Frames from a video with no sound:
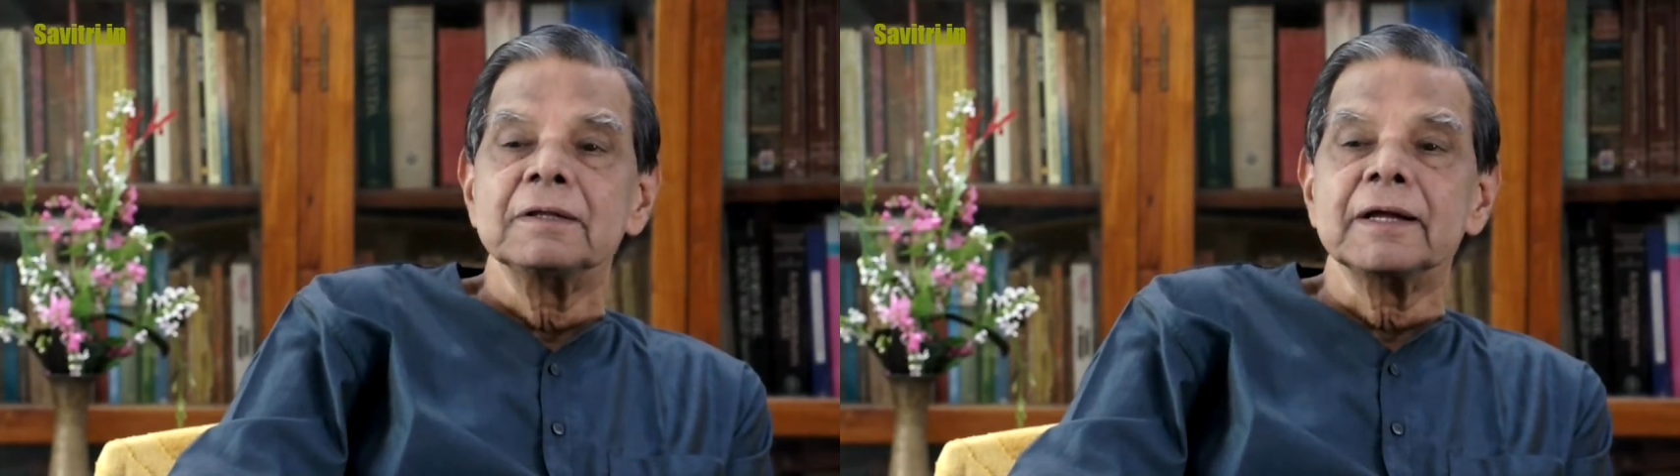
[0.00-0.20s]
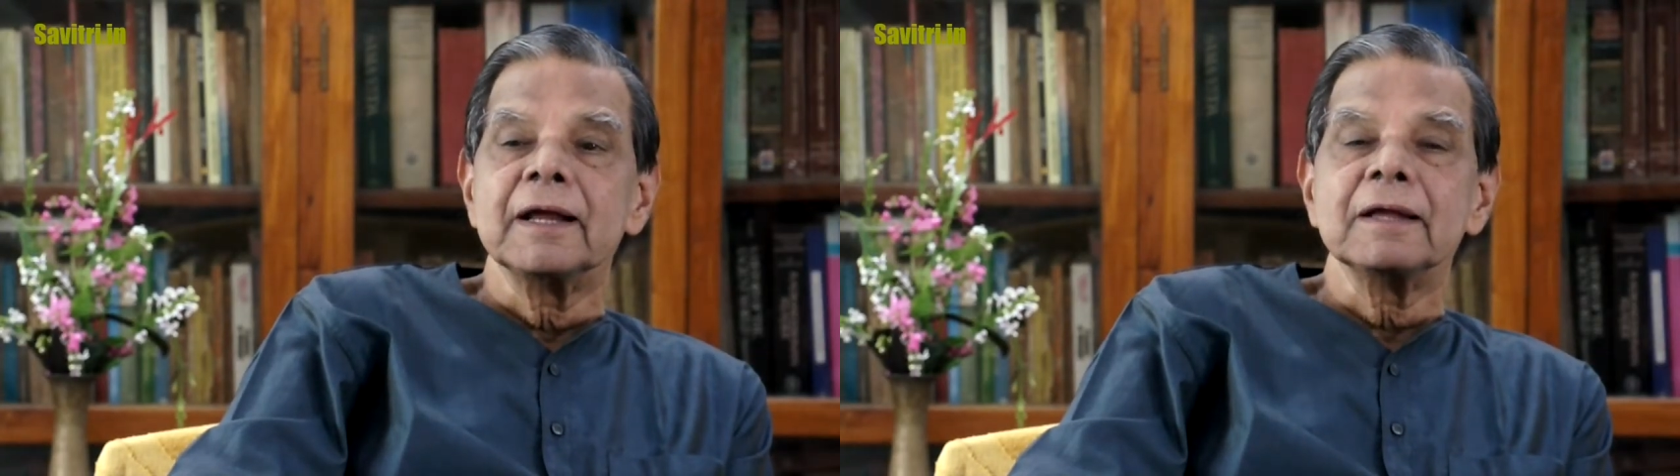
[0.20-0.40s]

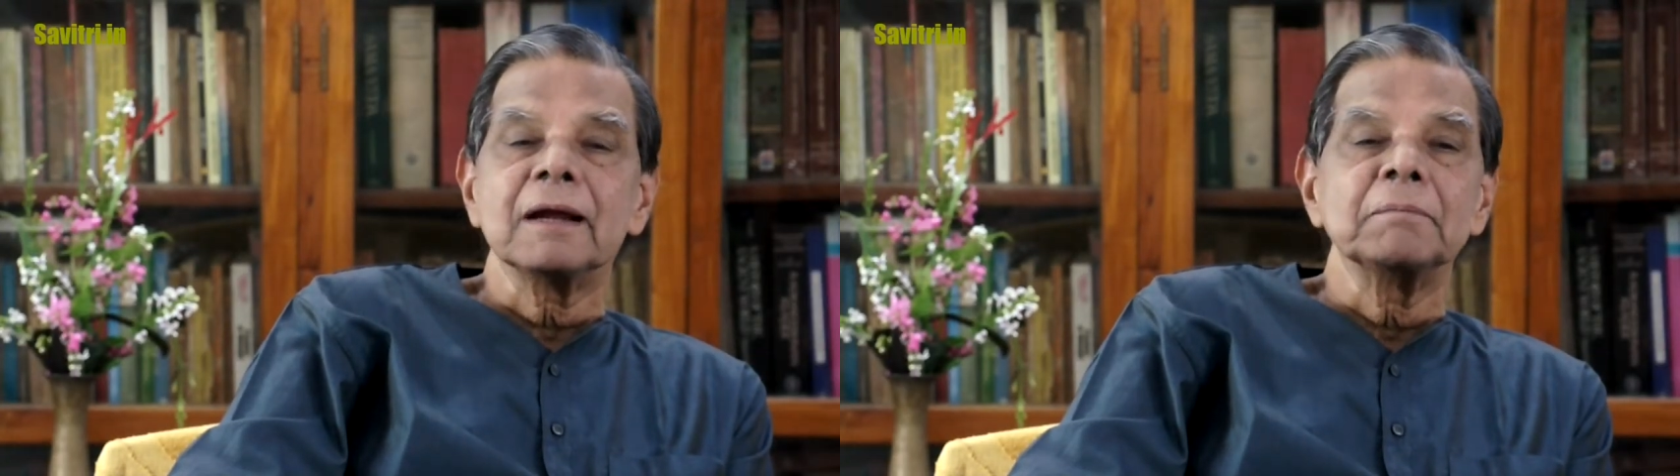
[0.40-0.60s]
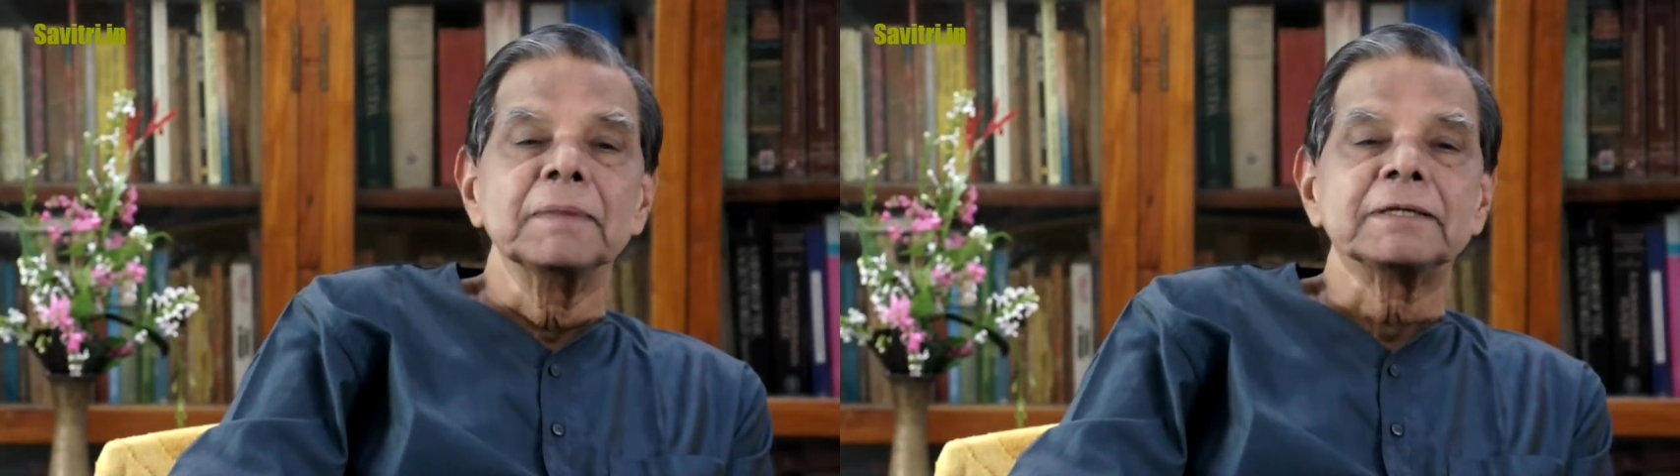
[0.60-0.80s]
there is
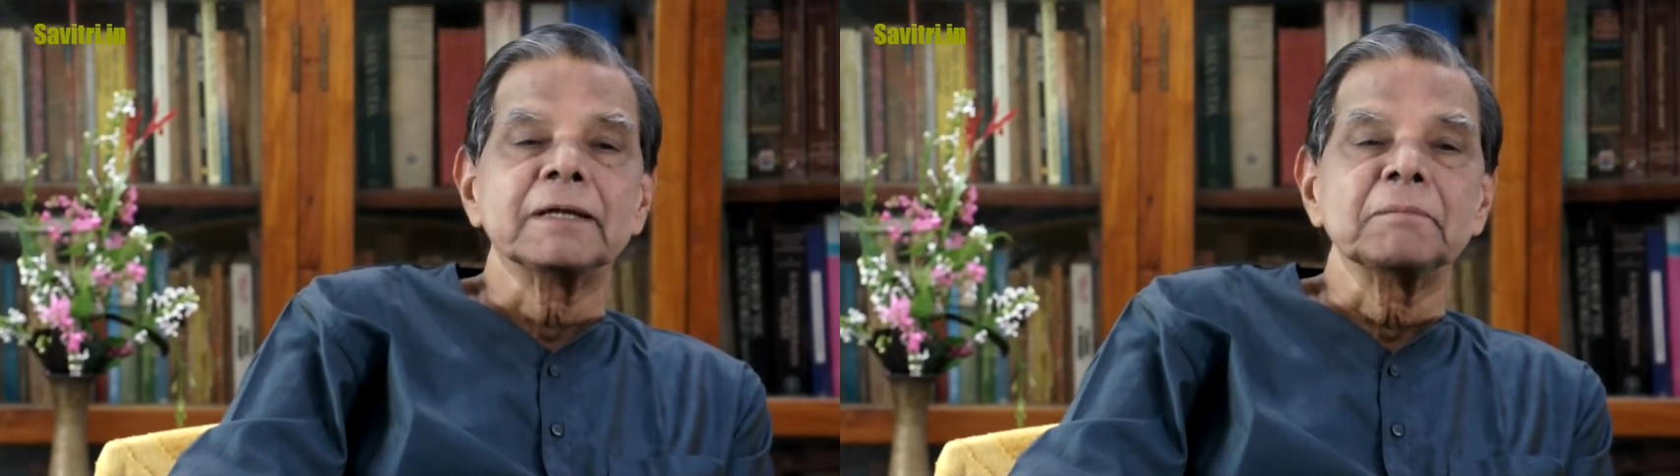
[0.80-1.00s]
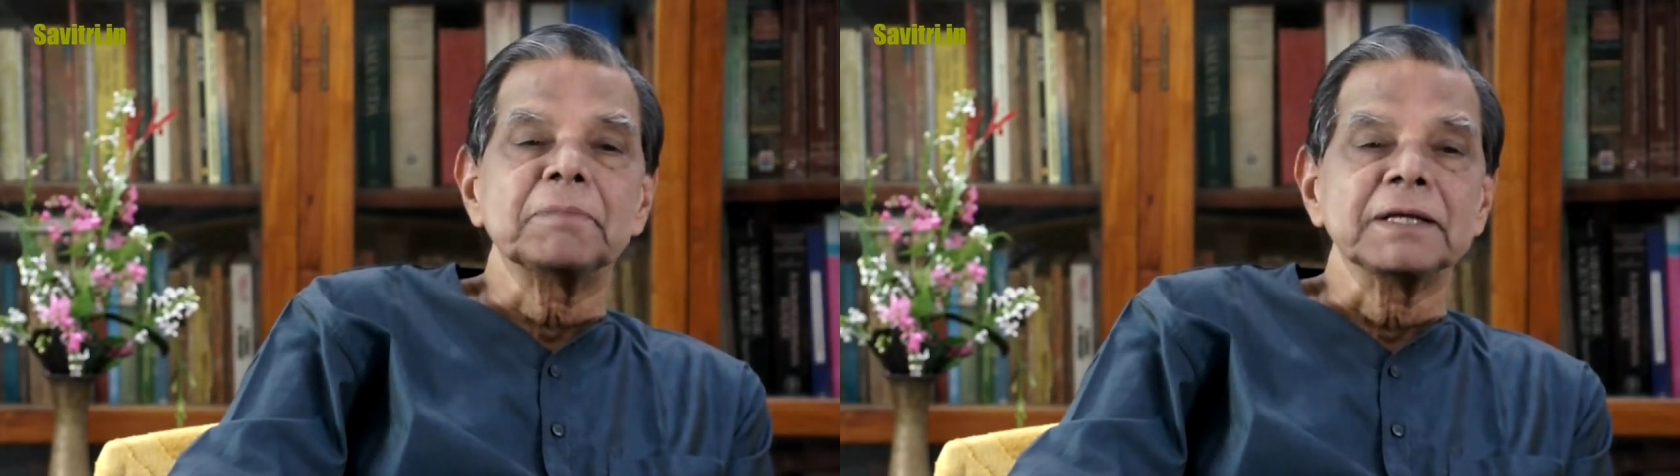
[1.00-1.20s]
that
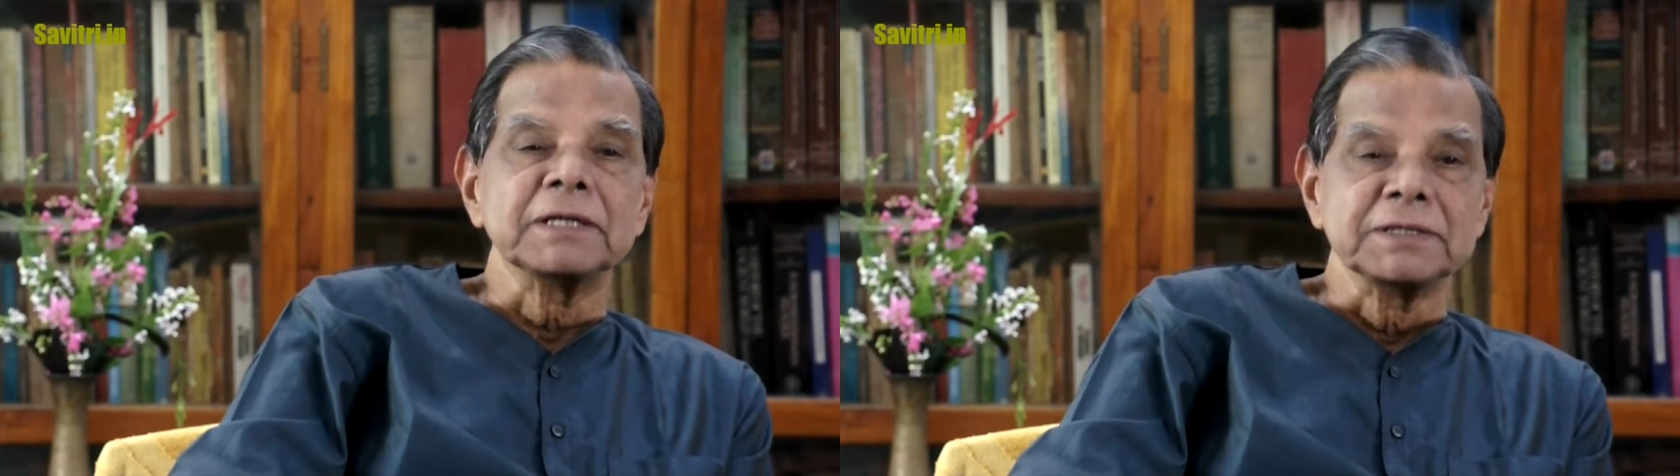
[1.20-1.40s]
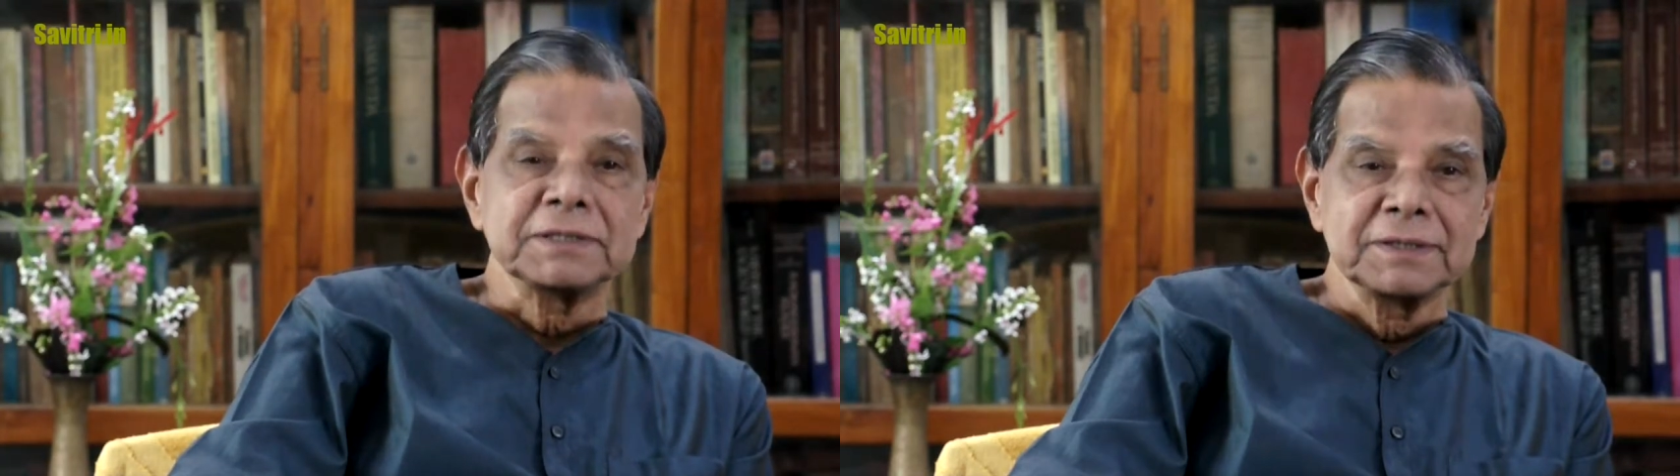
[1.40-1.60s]
mystic
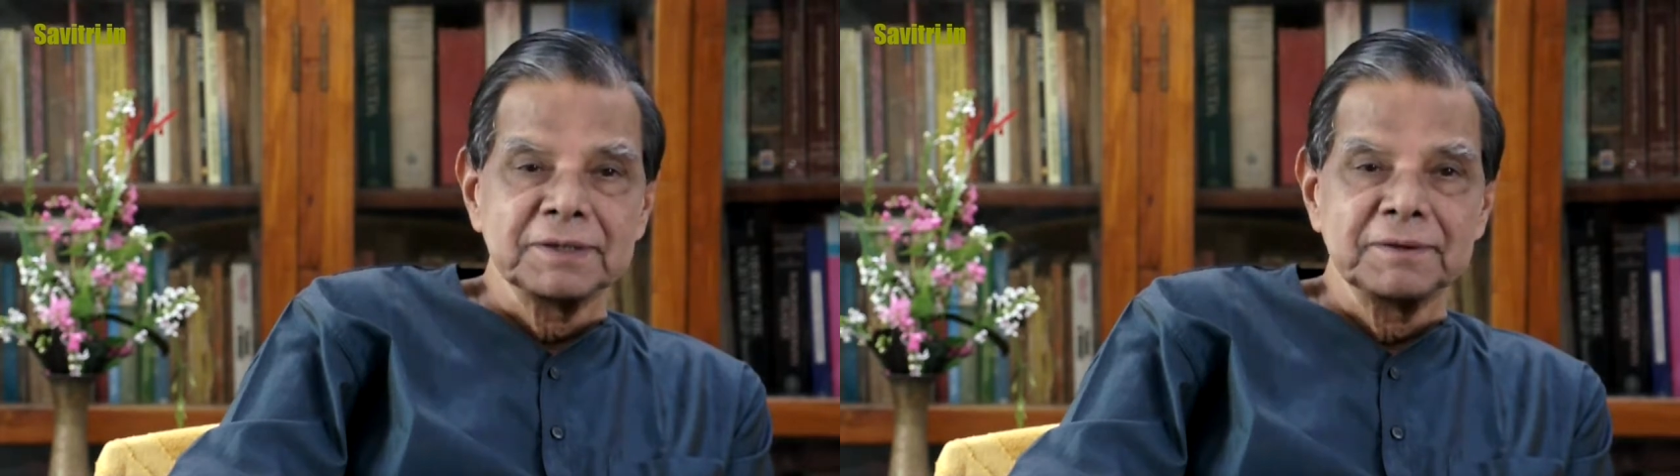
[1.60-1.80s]
presence.